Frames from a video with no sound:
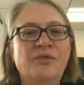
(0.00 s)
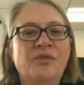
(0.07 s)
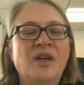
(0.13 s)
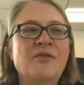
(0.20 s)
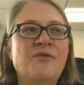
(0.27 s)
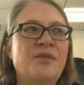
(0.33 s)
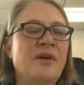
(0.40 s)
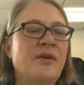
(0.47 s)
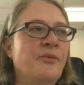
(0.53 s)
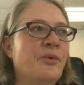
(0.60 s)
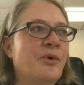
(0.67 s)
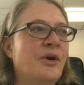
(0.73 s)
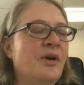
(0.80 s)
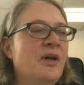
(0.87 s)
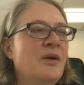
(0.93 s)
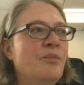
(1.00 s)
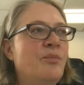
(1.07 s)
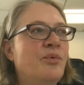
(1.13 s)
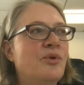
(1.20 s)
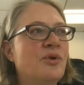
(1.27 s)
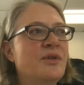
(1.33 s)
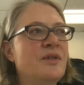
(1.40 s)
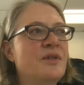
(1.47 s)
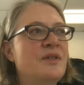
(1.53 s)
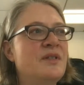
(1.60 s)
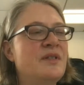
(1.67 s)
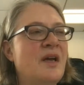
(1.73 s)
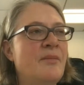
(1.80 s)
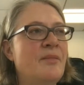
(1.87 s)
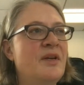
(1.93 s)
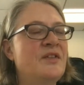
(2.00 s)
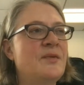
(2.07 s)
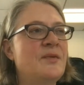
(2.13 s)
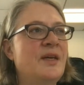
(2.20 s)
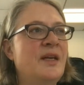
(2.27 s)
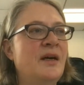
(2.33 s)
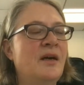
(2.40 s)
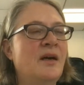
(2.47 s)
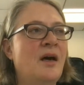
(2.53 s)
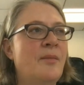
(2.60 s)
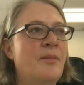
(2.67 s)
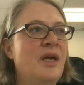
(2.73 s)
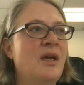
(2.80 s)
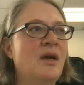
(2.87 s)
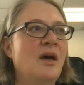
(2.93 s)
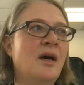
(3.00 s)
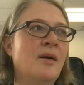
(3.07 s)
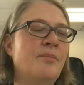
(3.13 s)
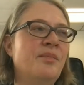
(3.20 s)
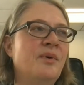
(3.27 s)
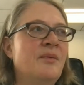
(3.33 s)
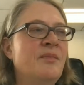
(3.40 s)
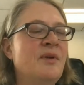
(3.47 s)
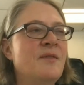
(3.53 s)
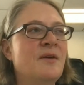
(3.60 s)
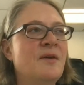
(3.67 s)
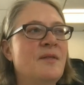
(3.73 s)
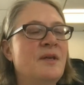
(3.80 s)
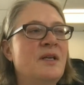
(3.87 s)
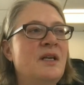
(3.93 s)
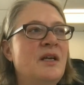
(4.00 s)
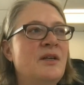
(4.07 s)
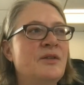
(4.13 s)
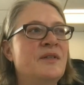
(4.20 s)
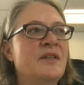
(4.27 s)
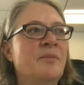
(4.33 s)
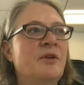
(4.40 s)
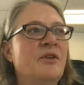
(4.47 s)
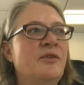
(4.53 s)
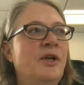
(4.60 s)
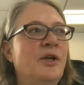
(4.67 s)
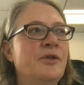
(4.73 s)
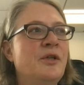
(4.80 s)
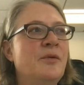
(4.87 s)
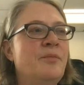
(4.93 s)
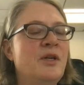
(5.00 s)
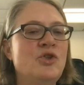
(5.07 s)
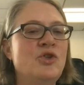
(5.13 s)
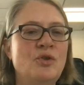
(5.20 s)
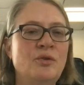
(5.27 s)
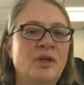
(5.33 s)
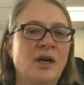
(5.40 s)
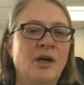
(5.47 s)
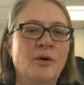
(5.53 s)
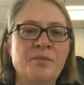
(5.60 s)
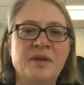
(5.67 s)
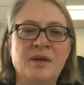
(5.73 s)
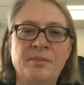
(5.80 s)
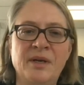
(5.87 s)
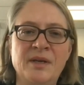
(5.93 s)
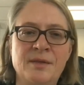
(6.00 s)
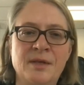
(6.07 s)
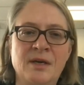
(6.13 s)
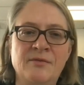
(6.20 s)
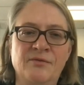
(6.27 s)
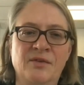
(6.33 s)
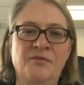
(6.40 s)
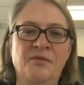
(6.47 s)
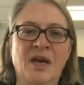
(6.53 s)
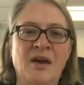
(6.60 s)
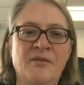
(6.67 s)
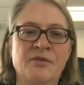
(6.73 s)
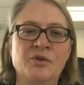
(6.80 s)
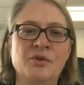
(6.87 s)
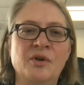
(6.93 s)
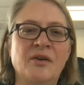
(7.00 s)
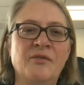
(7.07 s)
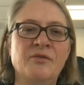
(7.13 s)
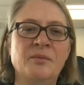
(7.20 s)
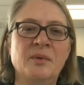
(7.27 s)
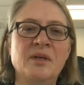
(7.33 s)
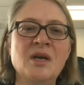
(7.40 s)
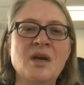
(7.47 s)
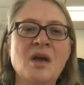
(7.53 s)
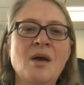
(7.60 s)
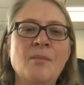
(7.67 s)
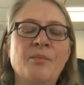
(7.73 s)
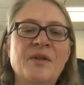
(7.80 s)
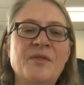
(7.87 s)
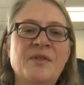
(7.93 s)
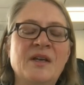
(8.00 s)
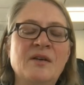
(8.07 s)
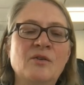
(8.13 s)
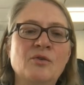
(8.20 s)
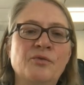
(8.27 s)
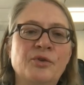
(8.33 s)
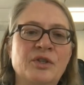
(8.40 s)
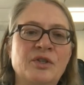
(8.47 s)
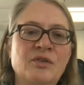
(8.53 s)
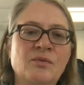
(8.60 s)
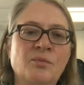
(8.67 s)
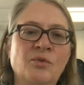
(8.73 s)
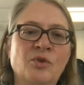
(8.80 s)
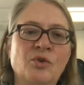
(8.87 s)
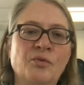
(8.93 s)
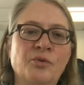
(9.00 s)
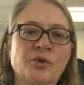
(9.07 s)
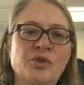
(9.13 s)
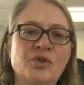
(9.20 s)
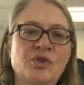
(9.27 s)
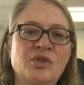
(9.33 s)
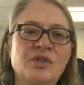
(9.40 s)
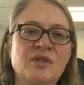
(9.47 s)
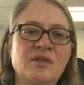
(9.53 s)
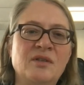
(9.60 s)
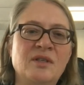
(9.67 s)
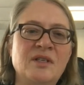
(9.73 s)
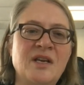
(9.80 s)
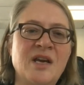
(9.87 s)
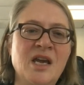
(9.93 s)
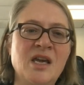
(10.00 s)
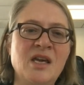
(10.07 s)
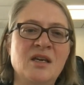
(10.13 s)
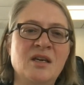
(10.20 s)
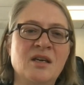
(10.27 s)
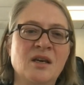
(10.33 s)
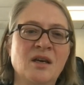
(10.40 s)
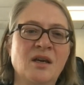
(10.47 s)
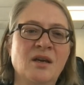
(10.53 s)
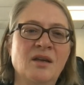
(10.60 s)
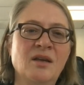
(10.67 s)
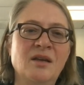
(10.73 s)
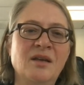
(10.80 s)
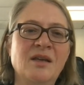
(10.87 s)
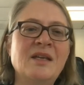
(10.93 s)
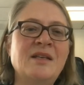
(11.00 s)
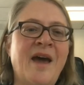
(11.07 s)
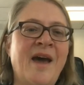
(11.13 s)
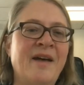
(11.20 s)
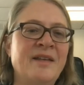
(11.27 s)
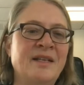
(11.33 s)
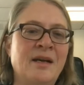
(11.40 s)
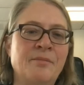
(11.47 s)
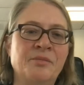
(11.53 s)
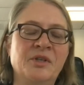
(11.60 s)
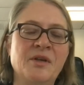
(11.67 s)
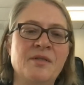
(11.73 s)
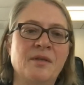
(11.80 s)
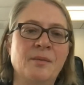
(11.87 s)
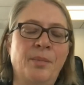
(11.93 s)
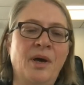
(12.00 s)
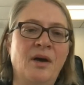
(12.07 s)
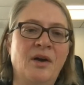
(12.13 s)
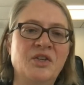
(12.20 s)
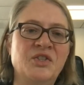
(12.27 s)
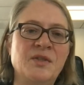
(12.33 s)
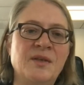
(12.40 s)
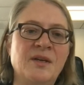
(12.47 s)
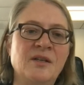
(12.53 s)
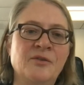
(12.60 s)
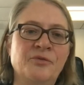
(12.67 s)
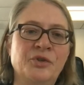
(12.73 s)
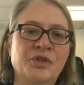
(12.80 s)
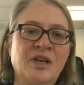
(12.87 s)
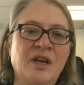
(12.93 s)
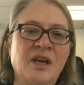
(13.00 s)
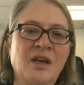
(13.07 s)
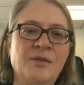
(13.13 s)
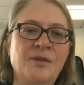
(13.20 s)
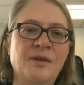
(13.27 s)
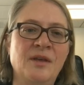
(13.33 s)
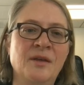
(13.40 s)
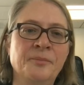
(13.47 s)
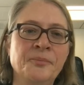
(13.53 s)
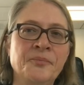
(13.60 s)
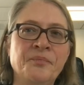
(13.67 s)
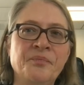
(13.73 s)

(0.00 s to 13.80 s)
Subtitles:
if there were important summits that are coming up, I mean, the NATO summit will only be in June. I hope that by then we have a new government. But then you would take, it has happened in the past that you would take the